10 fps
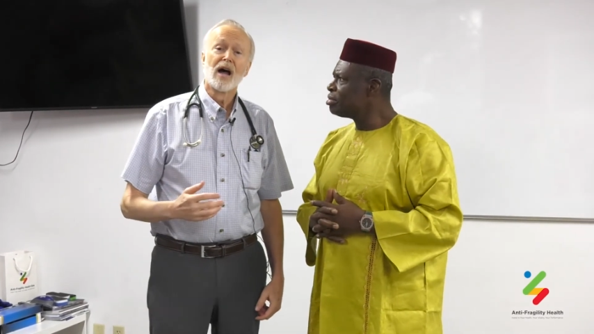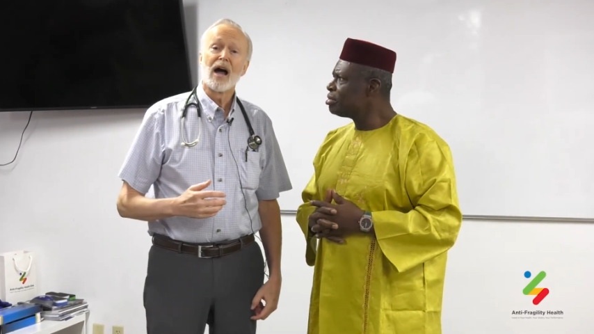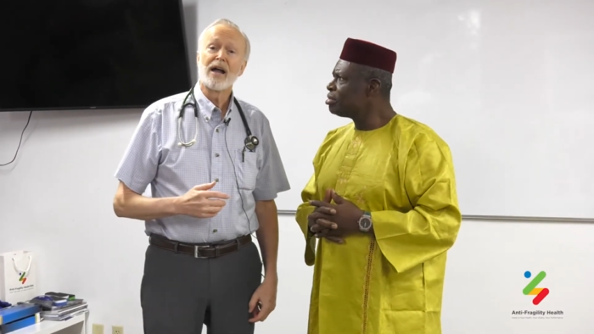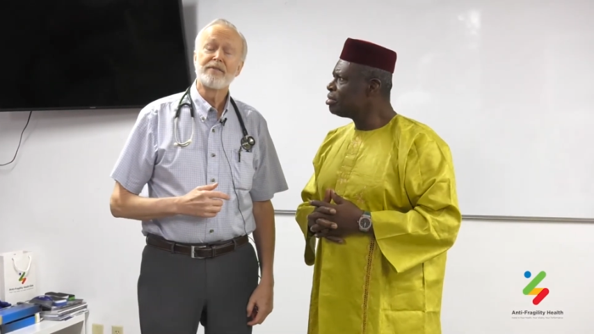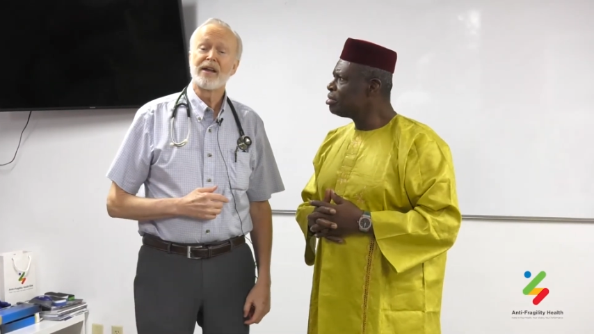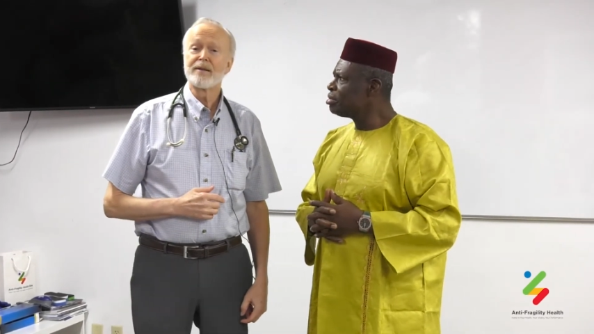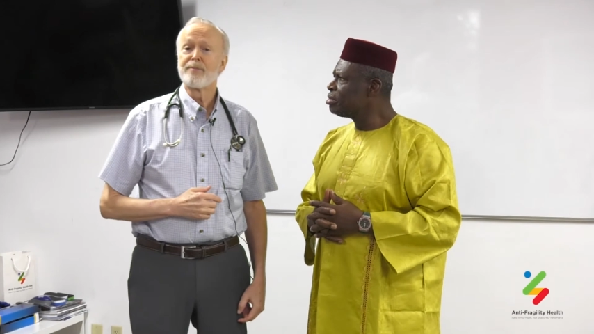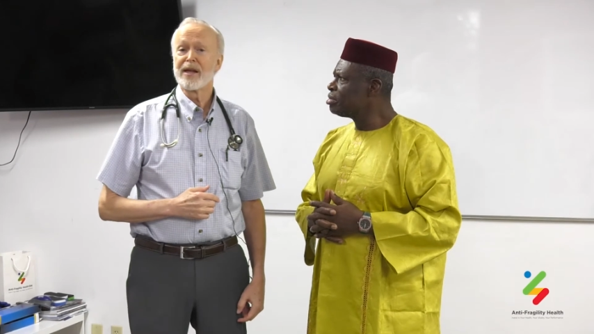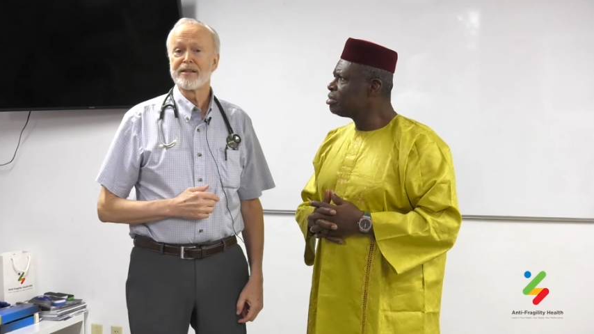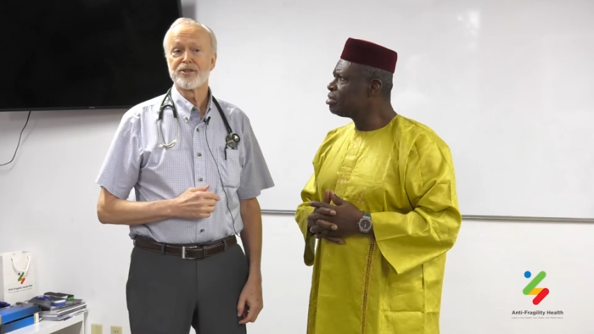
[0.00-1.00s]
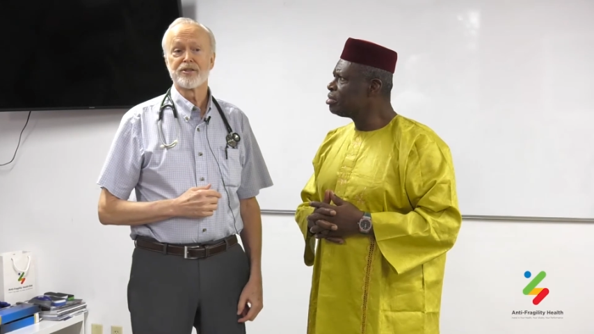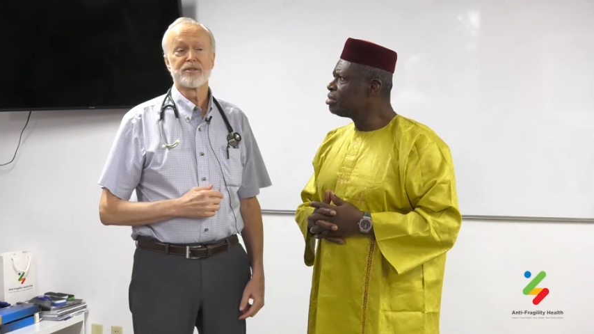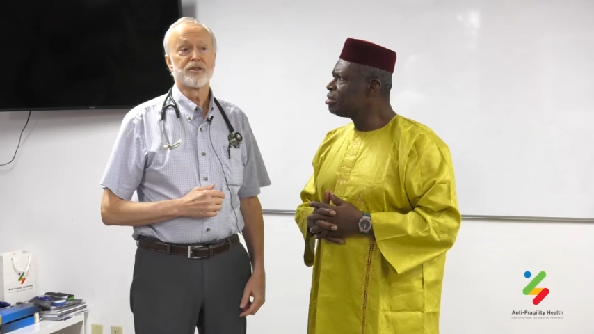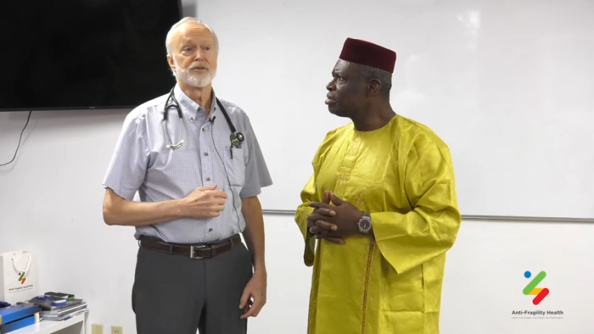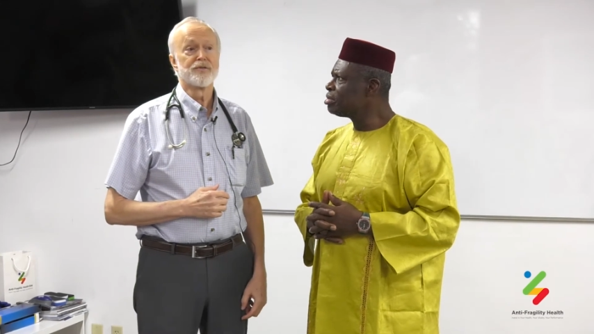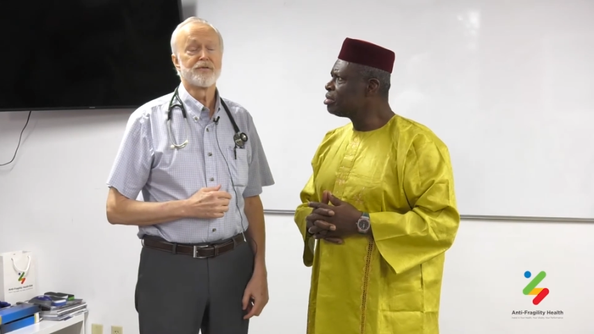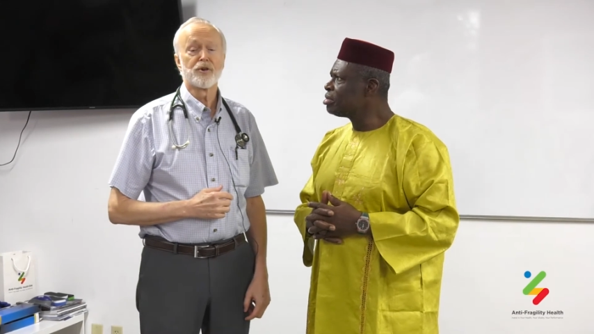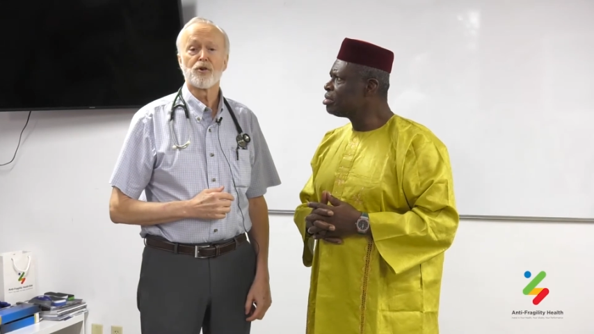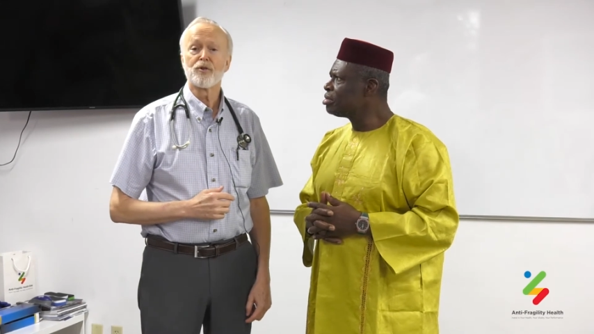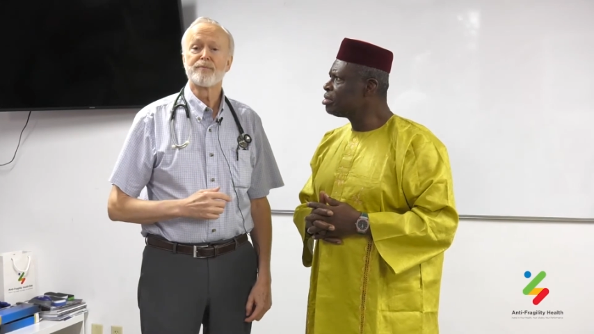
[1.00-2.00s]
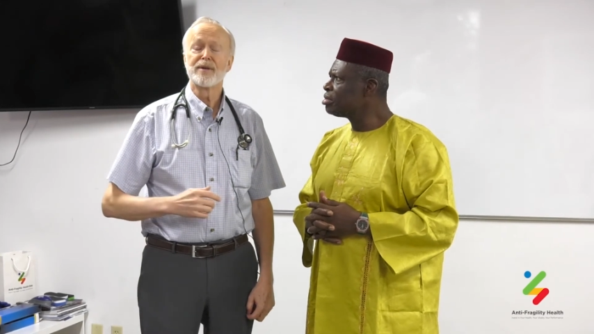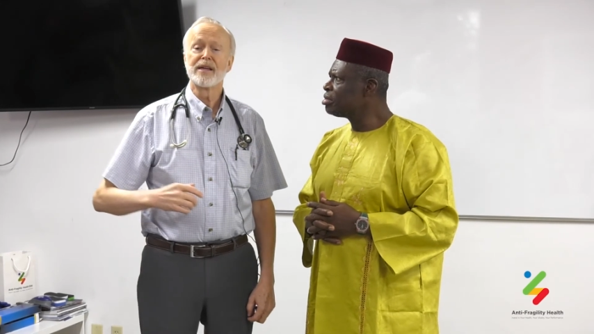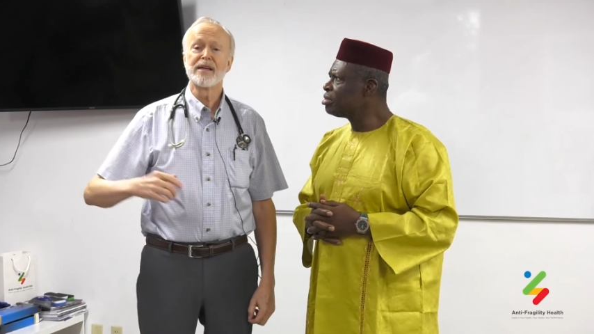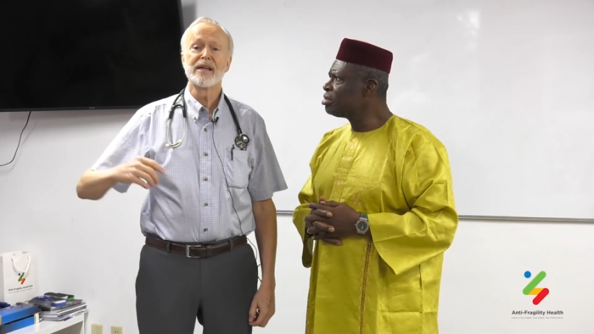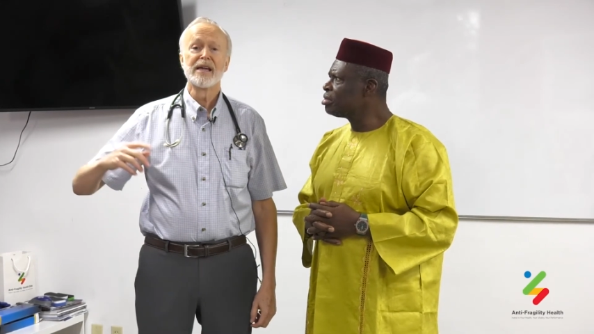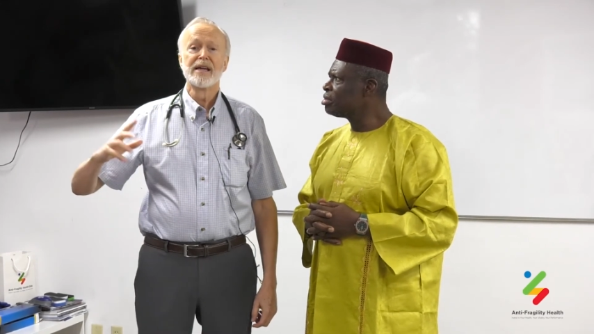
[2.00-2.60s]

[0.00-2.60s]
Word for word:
Speaker 1: I've had patients who've told me